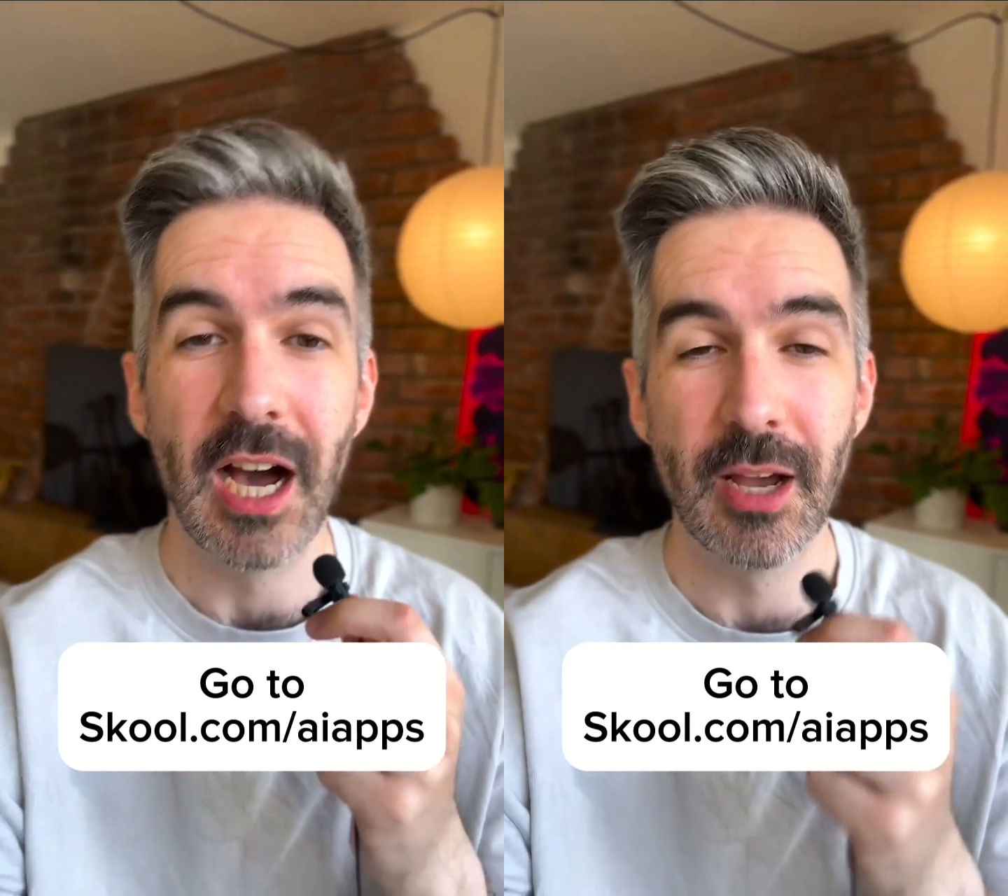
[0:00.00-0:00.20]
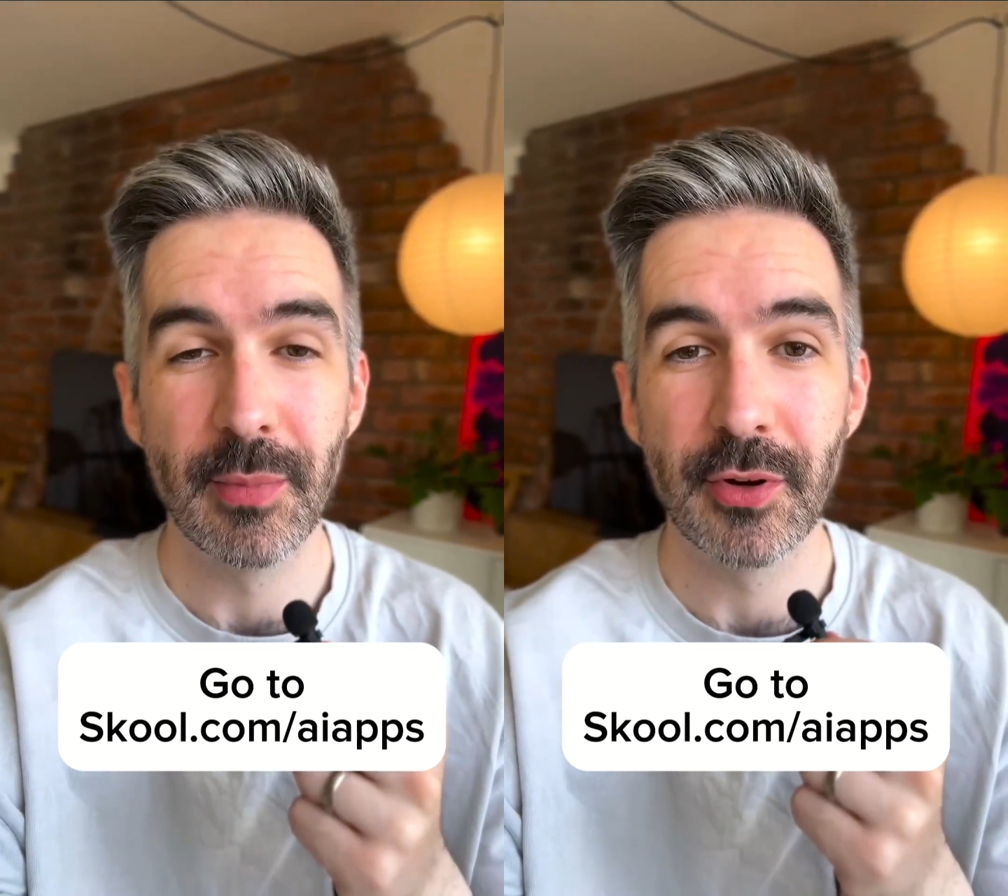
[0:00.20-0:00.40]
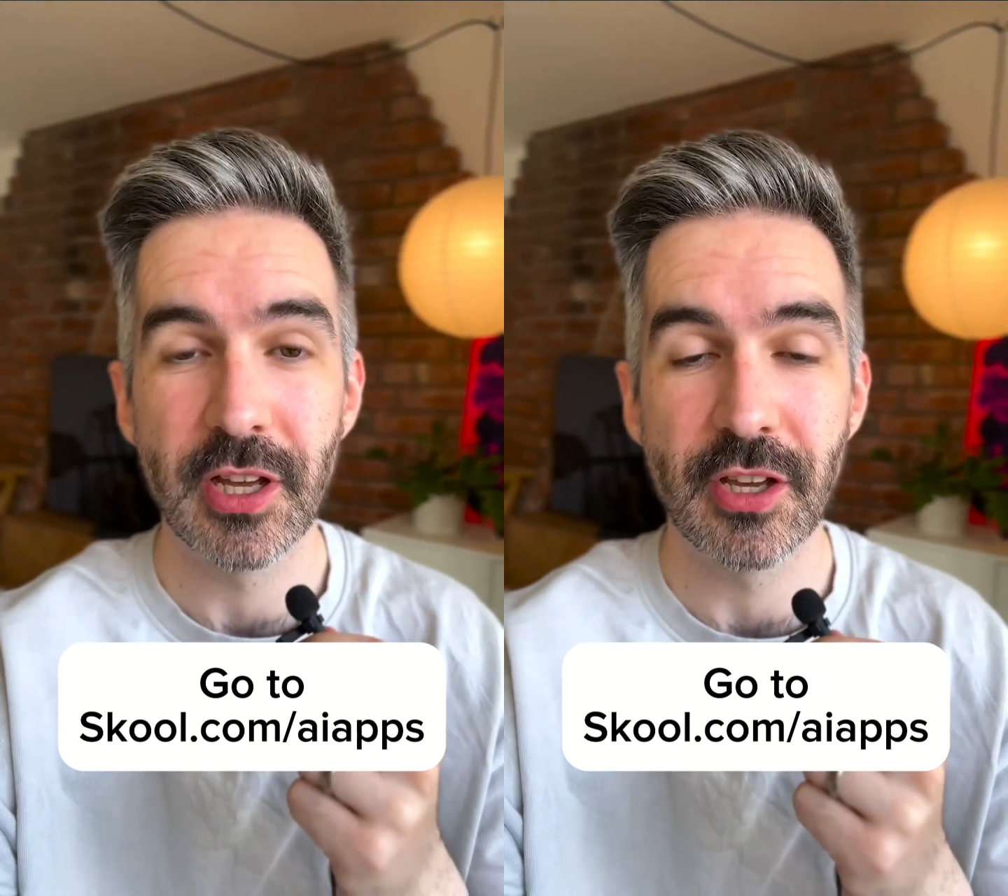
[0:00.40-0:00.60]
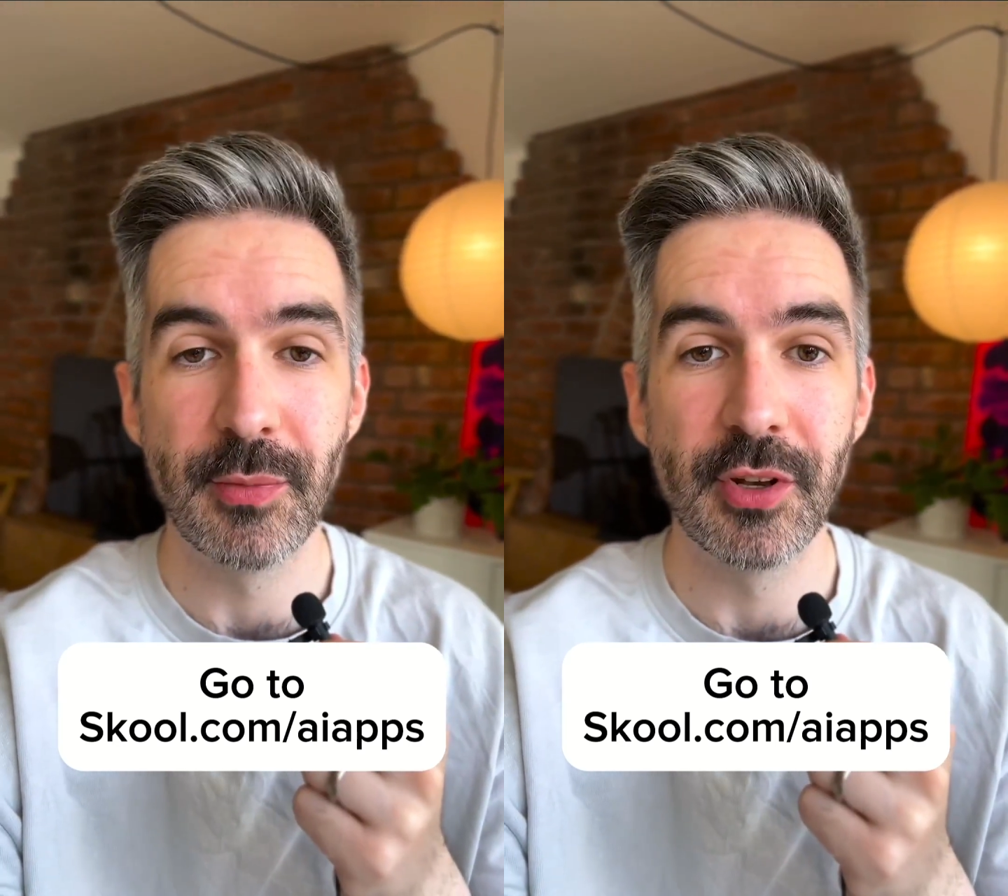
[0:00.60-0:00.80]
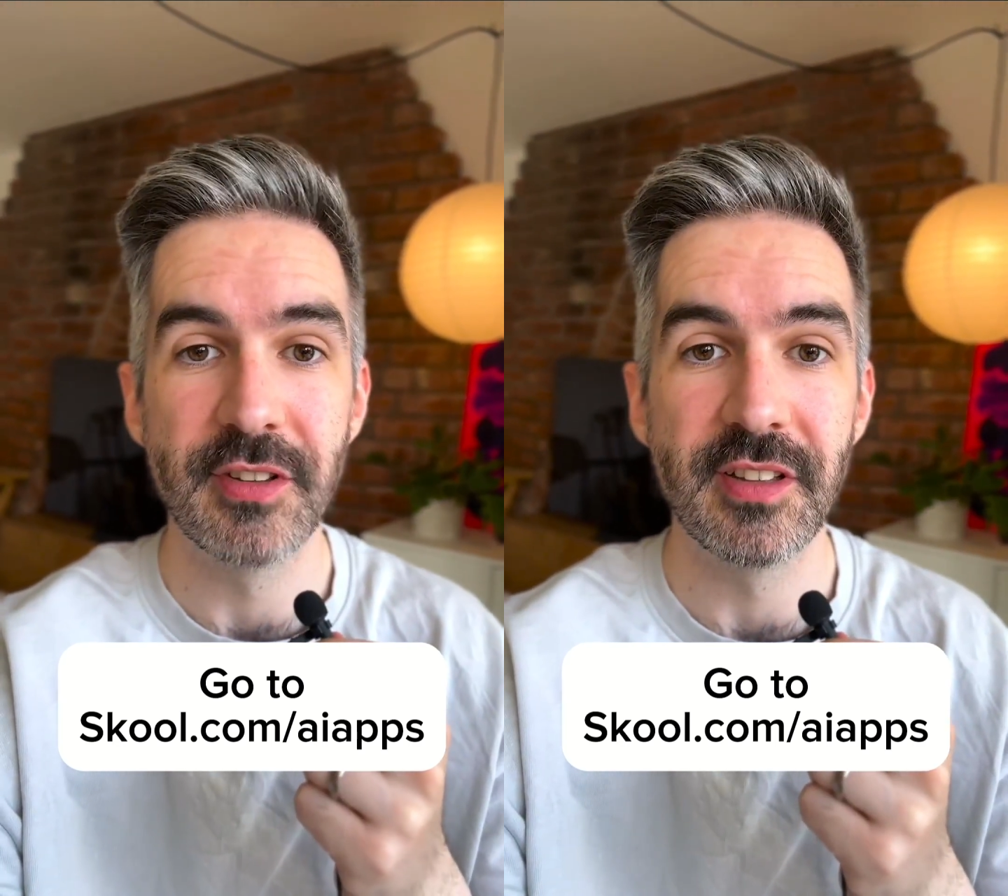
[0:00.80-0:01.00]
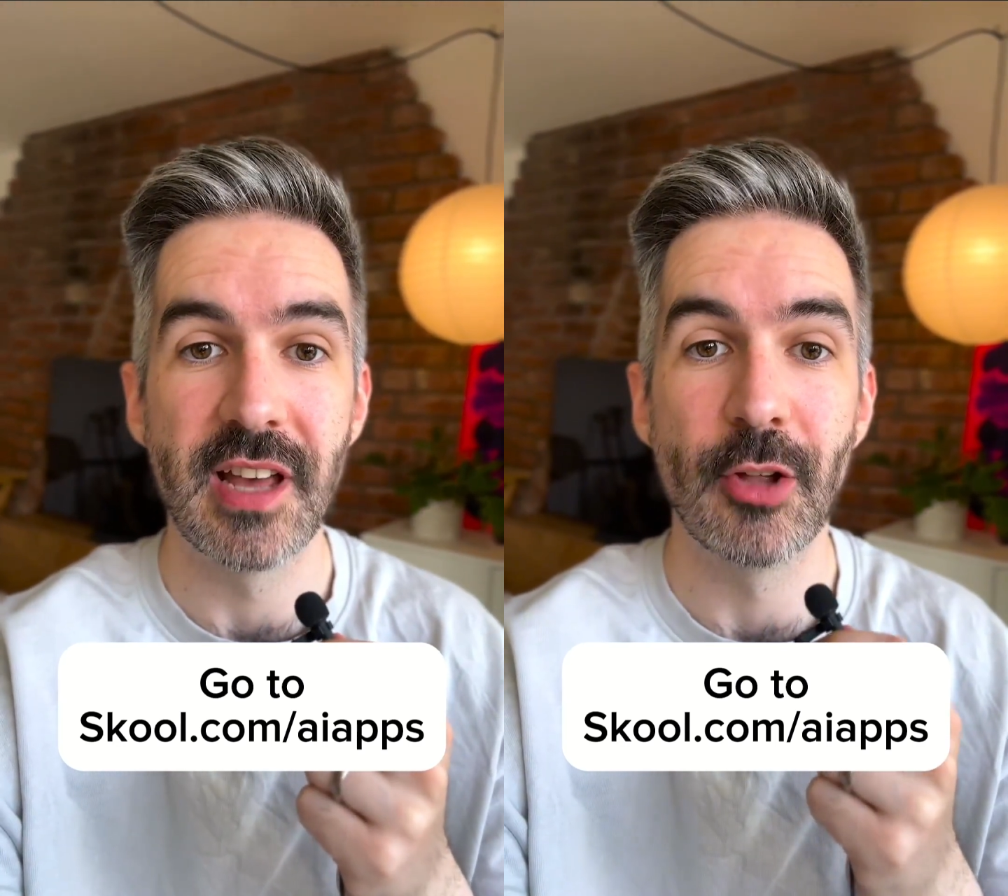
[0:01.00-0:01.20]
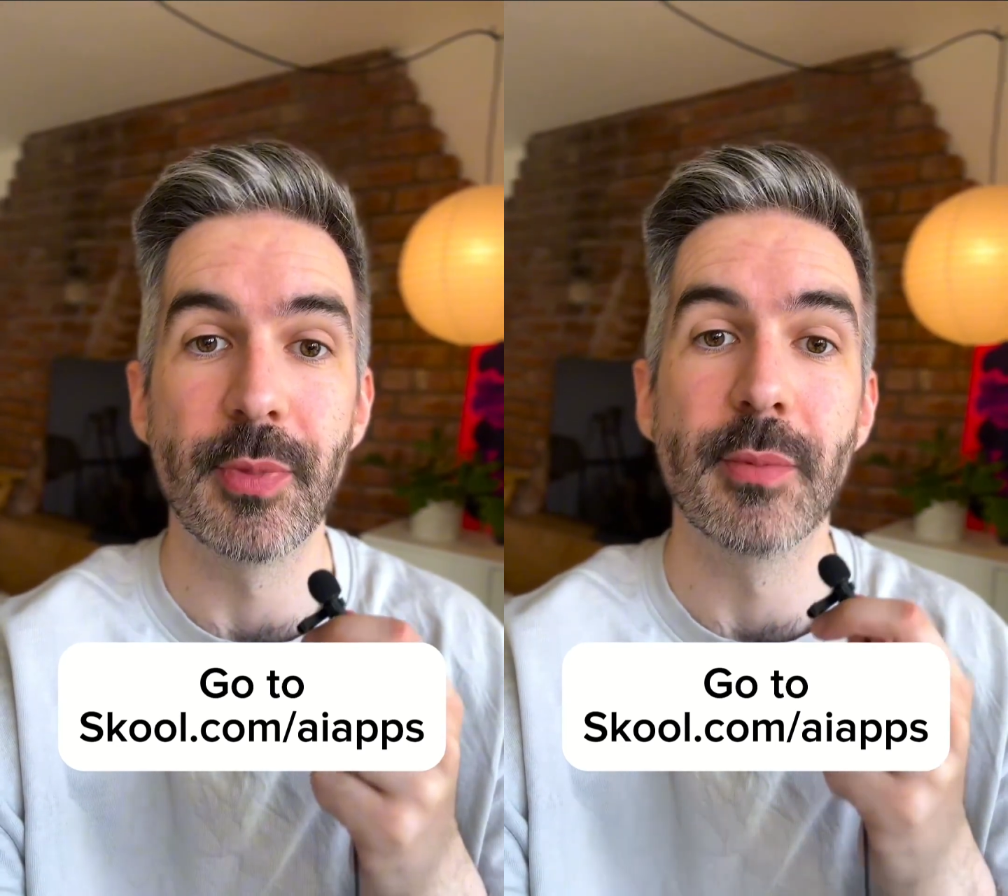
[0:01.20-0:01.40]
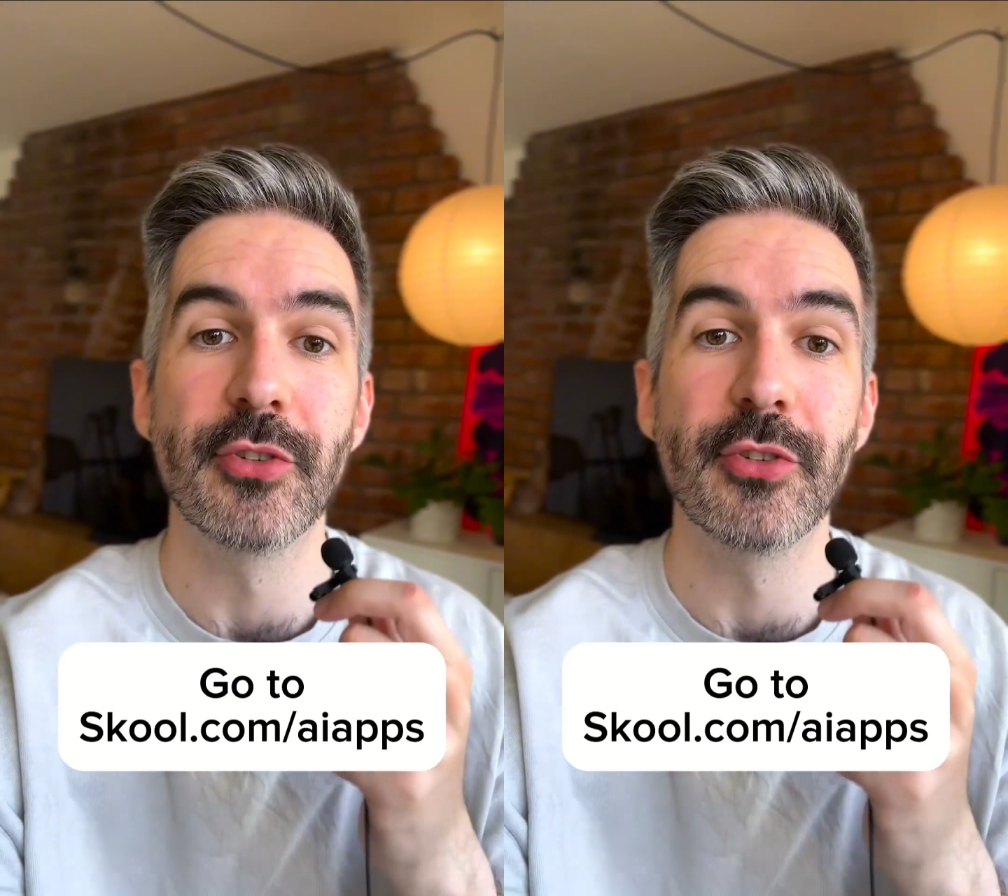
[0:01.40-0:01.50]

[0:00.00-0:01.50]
I'm building a community to help people